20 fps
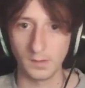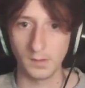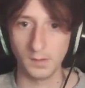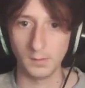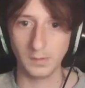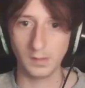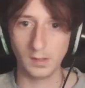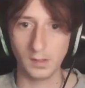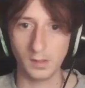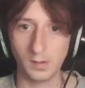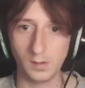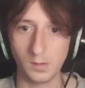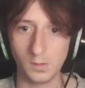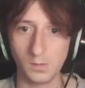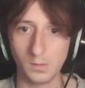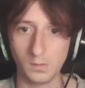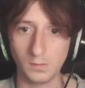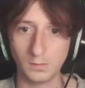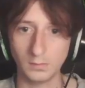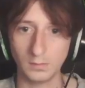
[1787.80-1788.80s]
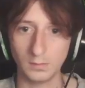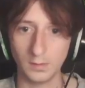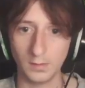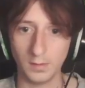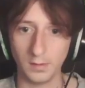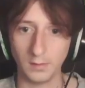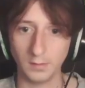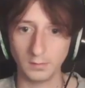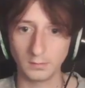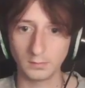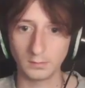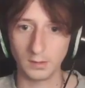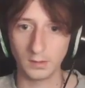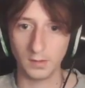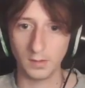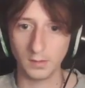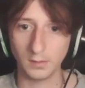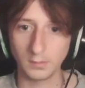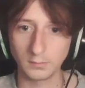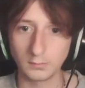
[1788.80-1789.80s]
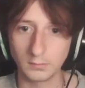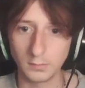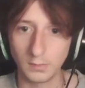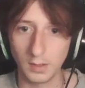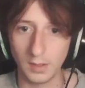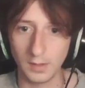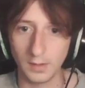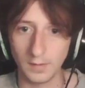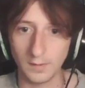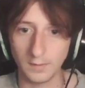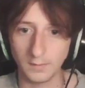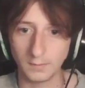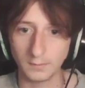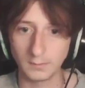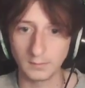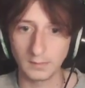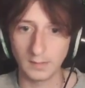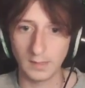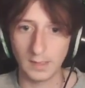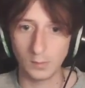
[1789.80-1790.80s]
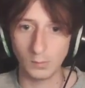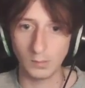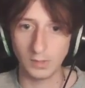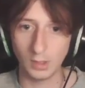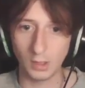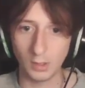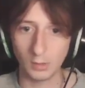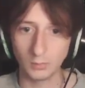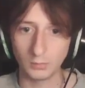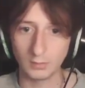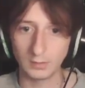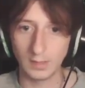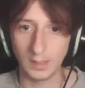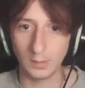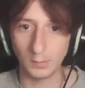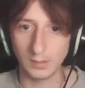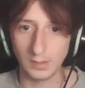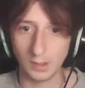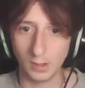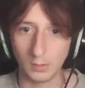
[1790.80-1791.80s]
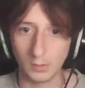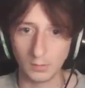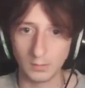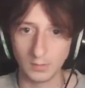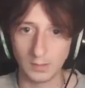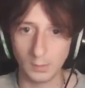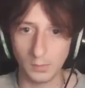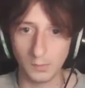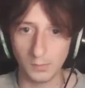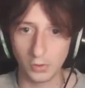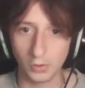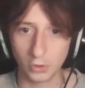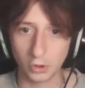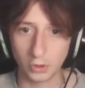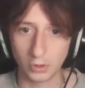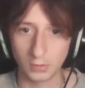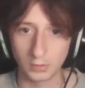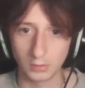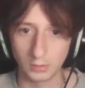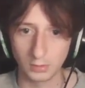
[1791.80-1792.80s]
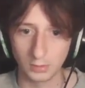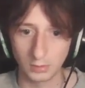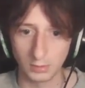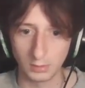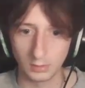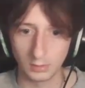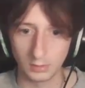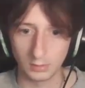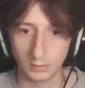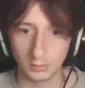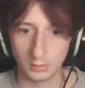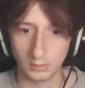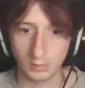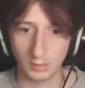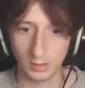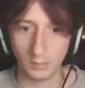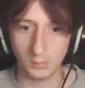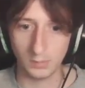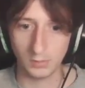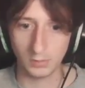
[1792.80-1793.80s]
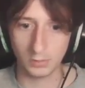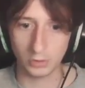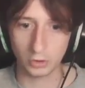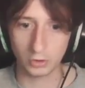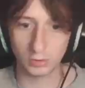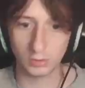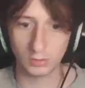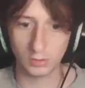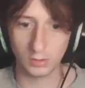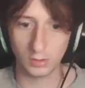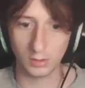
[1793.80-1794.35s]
There we go. Right. Now we go. Now we go. Now we push. Now we push.